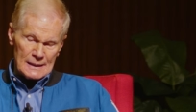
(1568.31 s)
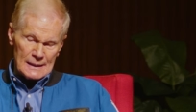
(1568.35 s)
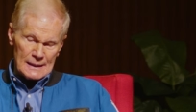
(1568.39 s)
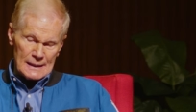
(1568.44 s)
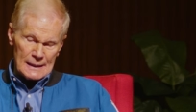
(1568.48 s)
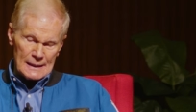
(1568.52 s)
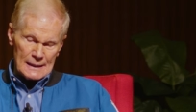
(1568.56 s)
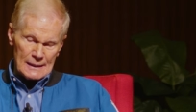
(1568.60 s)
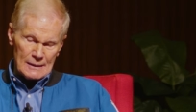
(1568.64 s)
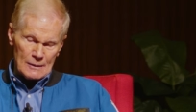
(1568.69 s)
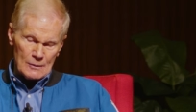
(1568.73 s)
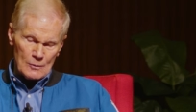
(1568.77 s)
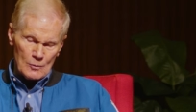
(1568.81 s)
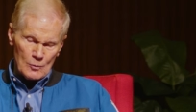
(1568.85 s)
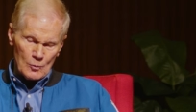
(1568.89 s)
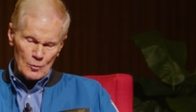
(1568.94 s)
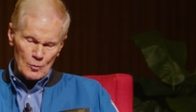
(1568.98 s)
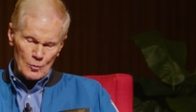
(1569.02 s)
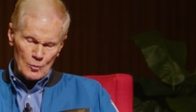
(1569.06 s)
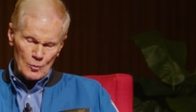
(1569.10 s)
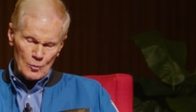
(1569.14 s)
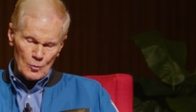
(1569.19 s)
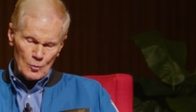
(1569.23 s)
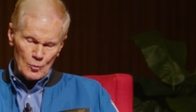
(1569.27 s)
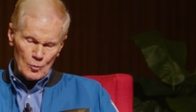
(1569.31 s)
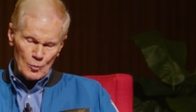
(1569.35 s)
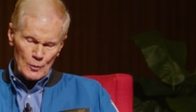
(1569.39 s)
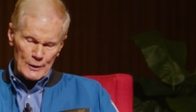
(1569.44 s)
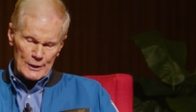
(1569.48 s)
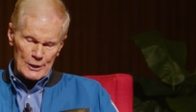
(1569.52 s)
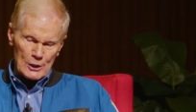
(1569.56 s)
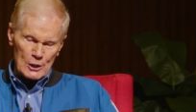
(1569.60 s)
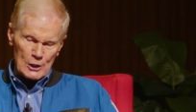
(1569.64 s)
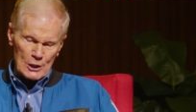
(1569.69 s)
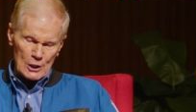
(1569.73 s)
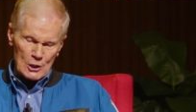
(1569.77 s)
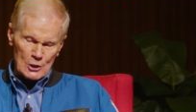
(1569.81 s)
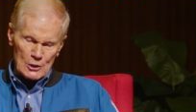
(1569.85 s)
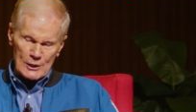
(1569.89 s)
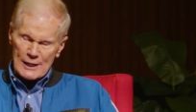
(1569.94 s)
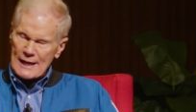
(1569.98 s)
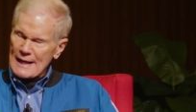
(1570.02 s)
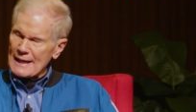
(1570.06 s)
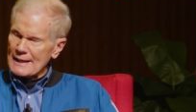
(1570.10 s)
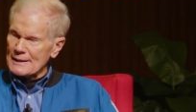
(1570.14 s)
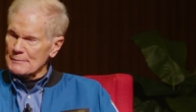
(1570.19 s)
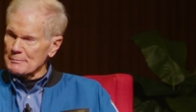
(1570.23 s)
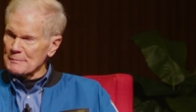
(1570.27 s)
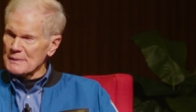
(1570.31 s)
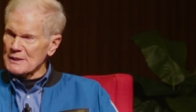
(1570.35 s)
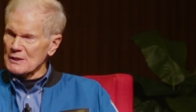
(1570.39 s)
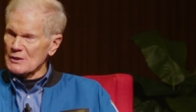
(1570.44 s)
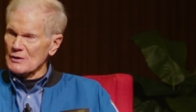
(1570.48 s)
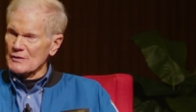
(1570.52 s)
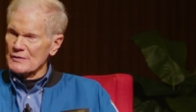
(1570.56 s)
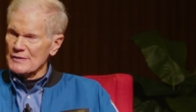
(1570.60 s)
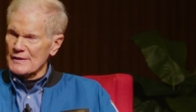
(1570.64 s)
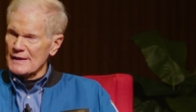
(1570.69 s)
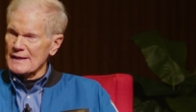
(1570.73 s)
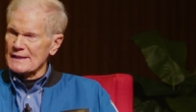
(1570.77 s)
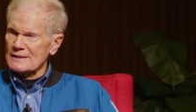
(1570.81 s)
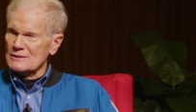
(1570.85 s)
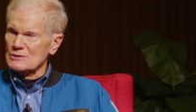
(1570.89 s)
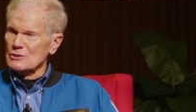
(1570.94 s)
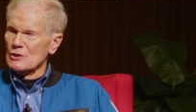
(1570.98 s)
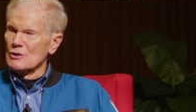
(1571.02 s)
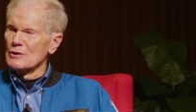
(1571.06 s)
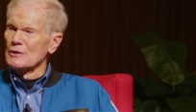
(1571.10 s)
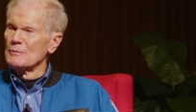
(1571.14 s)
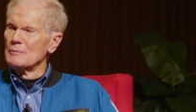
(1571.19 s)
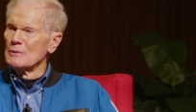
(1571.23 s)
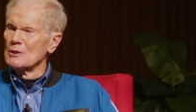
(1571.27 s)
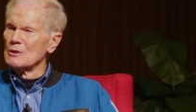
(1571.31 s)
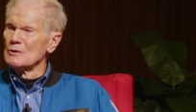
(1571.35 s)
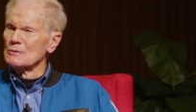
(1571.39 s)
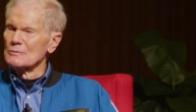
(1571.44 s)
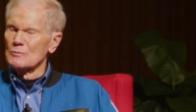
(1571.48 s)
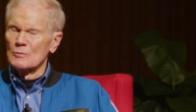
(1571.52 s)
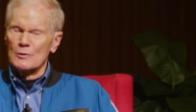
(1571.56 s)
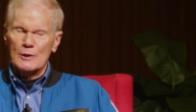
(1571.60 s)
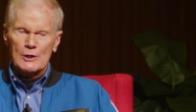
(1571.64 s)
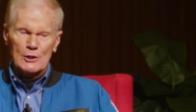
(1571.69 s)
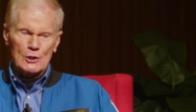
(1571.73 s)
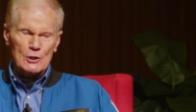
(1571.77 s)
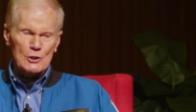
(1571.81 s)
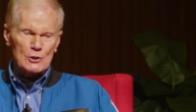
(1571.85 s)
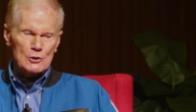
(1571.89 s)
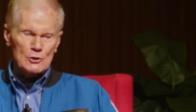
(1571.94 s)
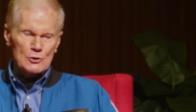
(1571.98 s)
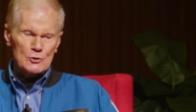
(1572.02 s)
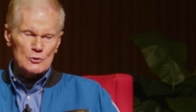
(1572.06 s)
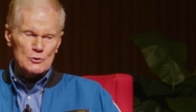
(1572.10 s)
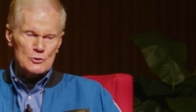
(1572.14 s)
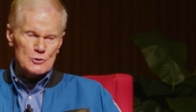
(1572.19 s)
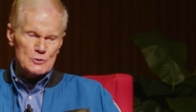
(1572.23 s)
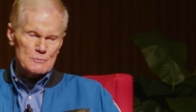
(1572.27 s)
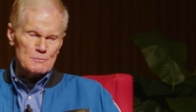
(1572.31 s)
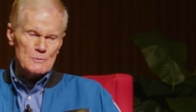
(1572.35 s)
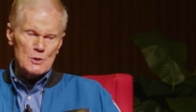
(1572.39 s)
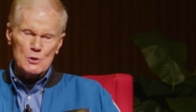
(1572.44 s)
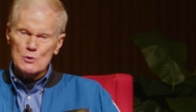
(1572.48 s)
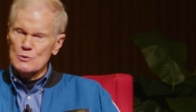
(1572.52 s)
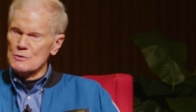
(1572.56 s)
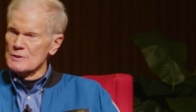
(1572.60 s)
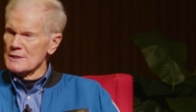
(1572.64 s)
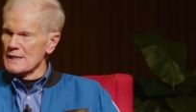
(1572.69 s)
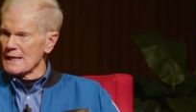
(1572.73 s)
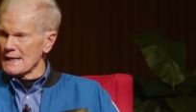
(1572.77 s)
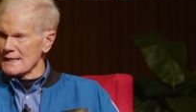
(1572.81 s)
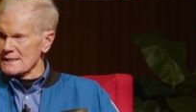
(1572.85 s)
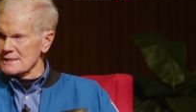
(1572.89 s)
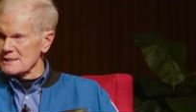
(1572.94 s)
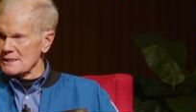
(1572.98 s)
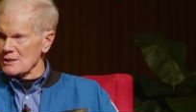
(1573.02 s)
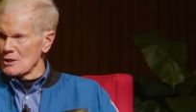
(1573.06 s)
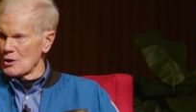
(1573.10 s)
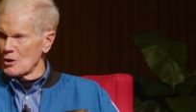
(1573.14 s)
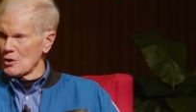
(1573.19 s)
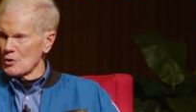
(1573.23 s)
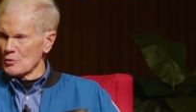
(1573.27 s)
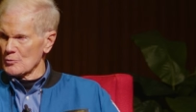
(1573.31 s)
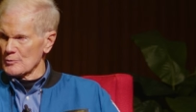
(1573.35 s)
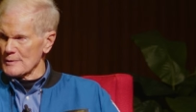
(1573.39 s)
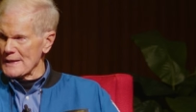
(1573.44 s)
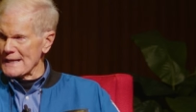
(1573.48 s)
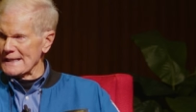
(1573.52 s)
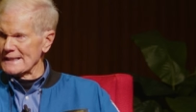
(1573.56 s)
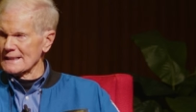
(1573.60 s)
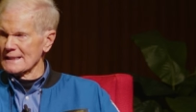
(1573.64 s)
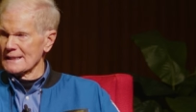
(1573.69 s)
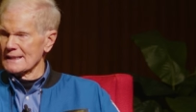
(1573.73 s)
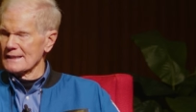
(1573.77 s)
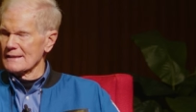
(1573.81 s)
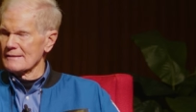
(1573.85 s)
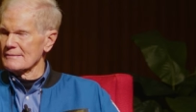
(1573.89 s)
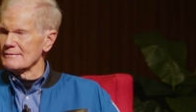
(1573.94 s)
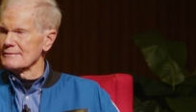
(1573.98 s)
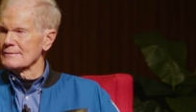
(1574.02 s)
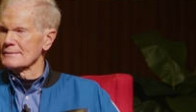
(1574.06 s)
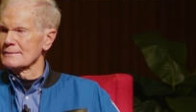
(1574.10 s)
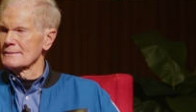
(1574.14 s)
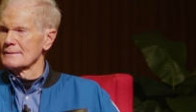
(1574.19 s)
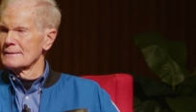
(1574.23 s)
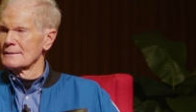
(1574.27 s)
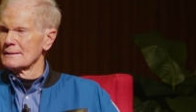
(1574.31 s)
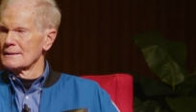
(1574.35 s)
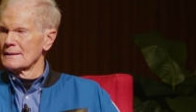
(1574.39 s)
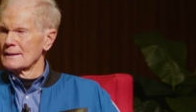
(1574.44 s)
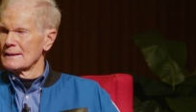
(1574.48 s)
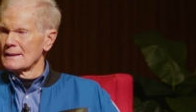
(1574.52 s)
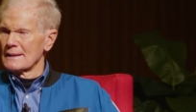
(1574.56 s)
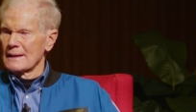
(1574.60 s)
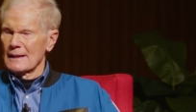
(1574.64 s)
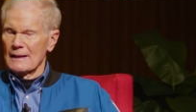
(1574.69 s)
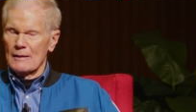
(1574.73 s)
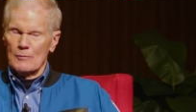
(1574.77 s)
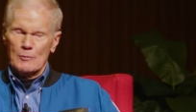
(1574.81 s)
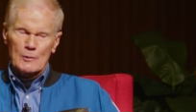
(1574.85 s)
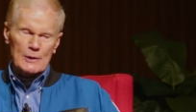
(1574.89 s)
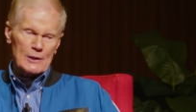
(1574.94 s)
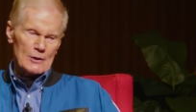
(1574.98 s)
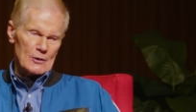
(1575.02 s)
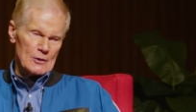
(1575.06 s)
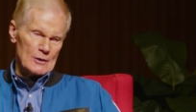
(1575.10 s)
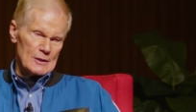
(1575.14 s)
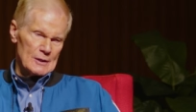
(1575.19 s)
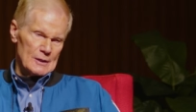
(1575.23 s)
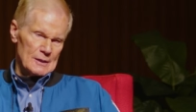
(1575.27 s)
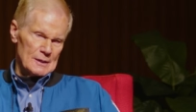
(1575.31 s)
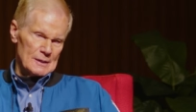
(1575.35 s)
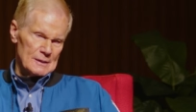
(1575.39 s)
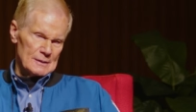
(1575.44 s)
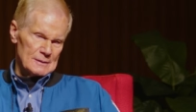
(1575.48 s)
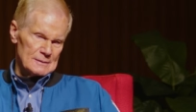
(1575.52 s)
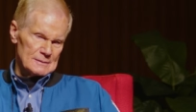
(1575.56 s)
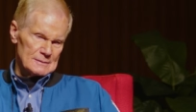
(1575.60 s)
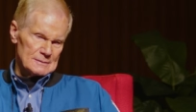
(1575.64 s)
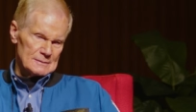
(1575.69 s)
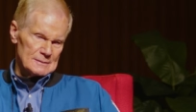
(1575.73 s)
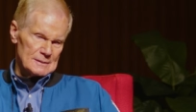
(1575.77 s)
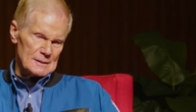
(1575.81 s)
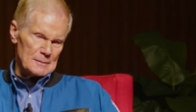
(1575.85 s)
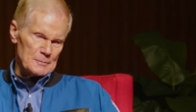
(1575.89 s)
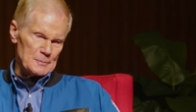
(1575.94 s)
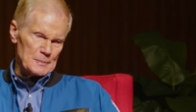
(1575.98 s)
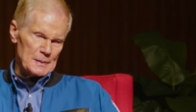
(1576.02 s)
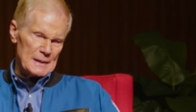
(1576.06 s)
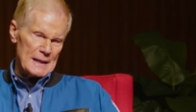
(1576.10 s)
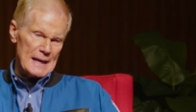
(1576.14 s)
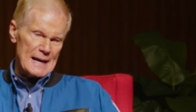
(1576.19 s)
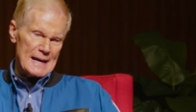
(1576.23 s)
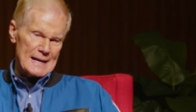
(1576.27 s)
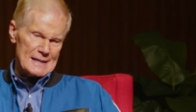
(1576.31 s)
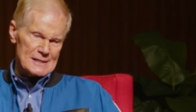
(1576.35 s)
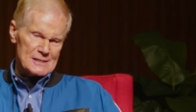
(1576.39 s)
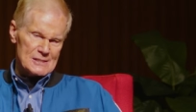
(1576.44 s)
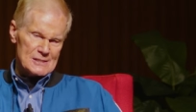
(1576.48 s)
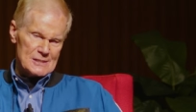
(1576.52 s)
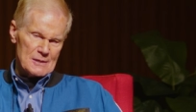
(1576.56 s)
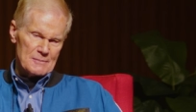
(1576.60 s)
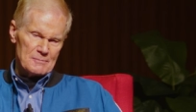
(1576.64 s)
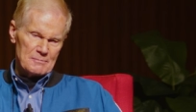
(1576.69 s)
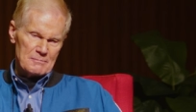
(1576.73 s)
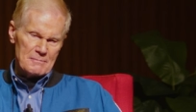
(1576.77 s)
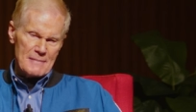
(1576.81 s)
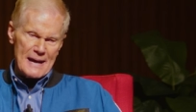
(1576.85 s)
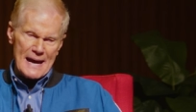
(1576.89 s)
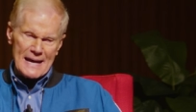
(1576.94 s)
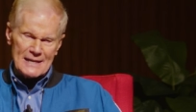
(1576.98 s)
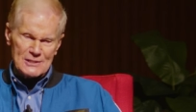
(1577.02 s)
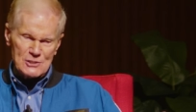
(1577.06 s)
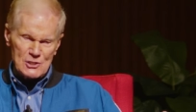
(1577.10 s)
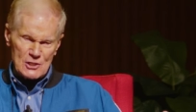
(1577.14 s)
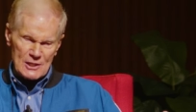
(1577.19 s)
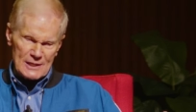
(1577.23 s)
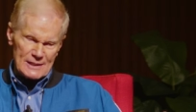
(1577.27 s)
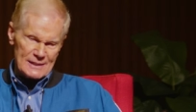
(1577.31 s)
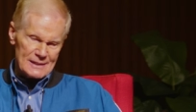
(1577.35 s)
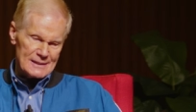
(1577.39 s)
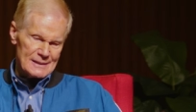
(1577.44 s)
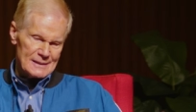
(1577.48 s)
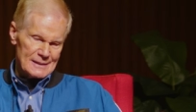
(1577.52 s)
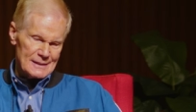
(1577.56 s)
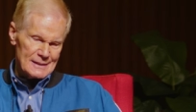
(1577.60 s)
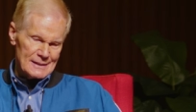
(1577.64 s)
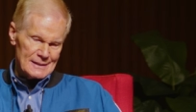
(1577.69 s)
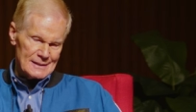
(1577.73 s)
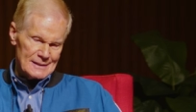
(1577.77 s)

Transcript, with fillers: Uh, we're going to learn how to build things on the moon. We're going to use moon dust called regolith and we're going to apply some magic